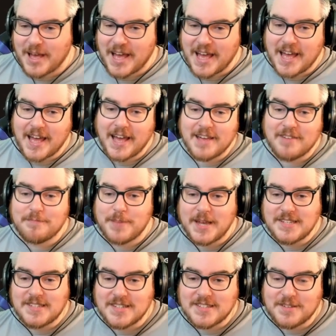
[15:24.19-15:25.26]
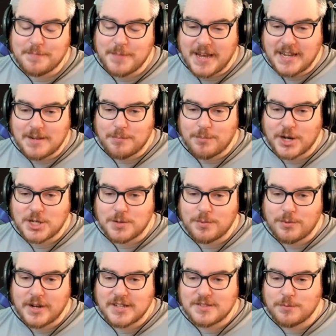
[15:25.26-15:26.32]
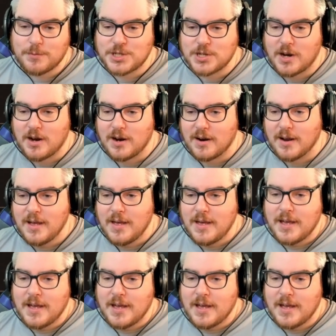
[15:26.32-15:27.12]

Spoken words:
I have basics of pain and pressure points, which are